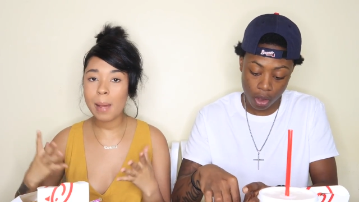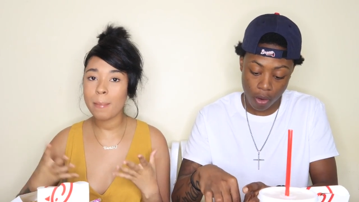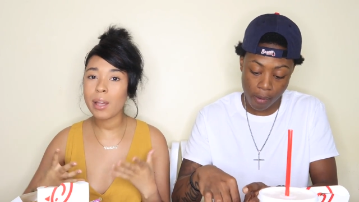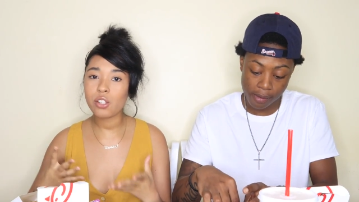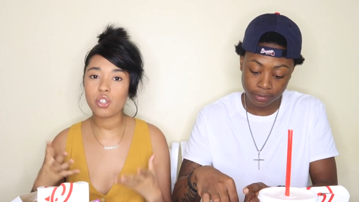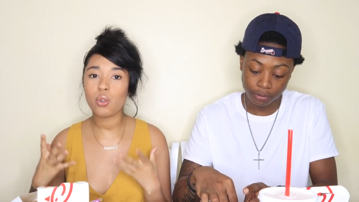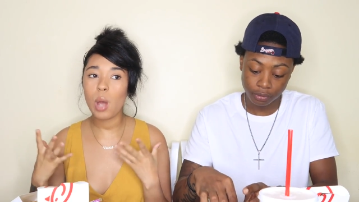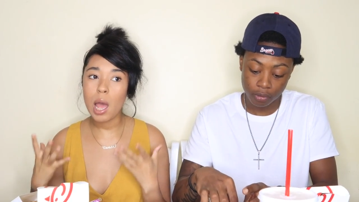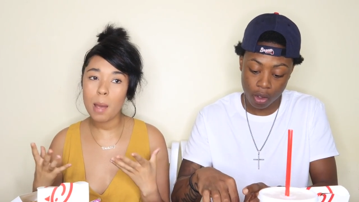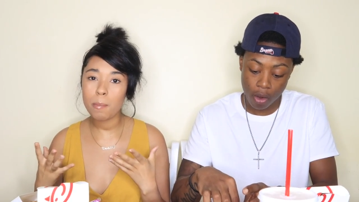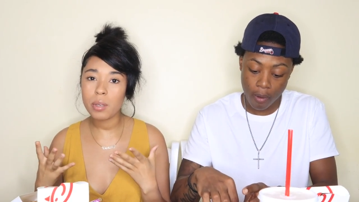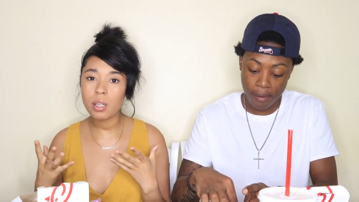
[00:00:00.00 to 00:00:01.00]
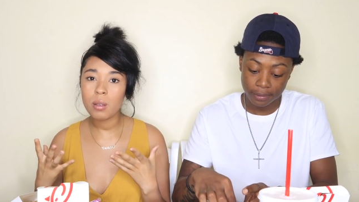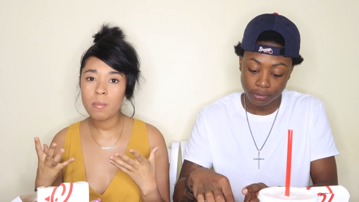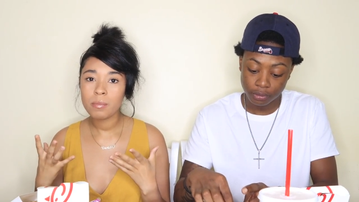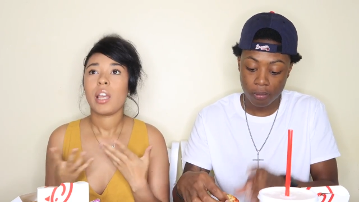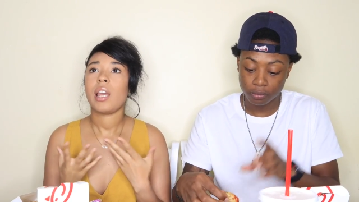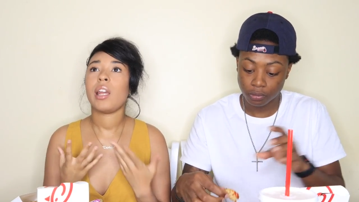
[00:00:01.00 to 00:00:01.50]
Speaker 1: that makes you happy
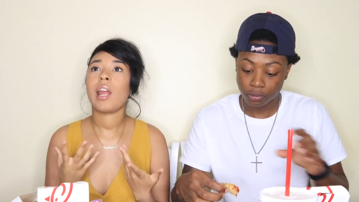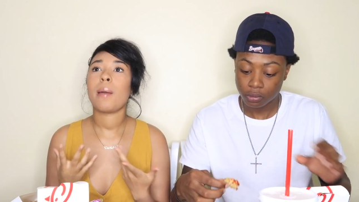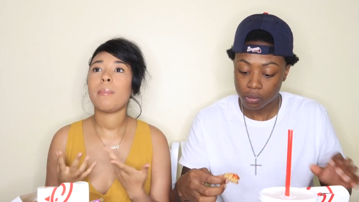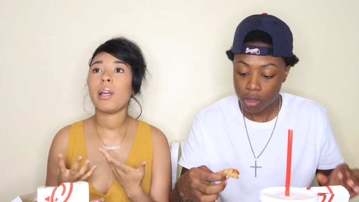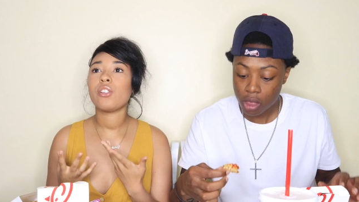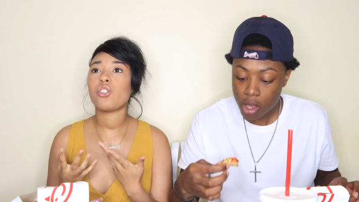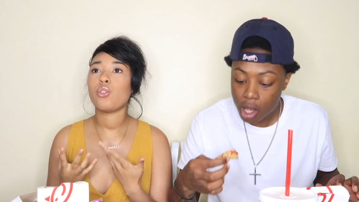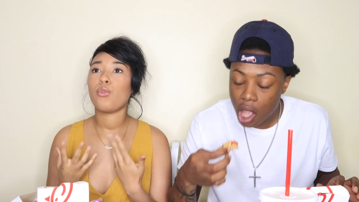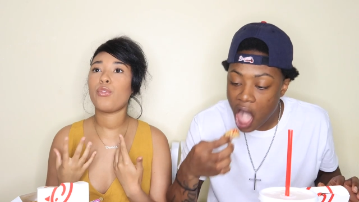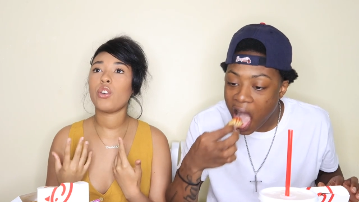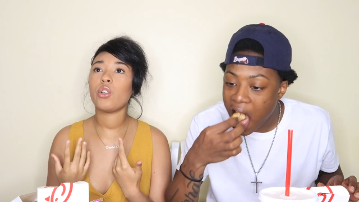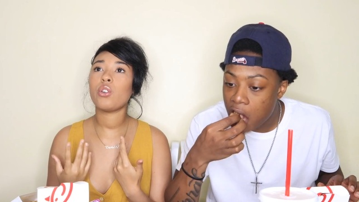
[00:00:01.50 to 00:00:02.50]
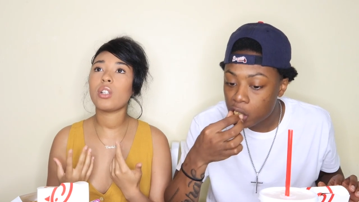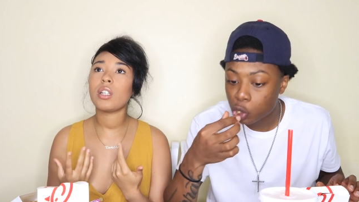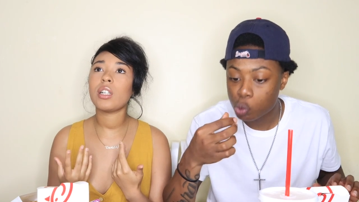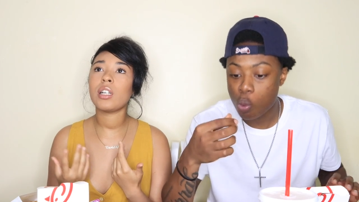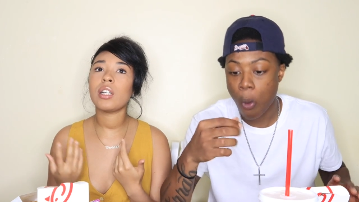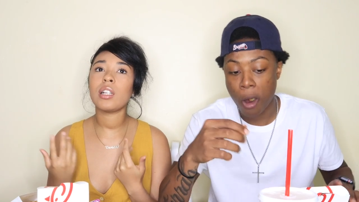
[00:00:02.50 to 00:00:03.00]
and that makes you feel
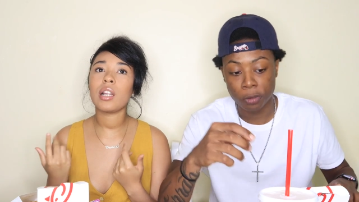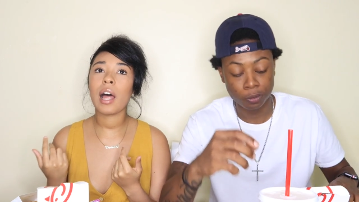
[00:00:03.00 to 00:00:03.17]
good.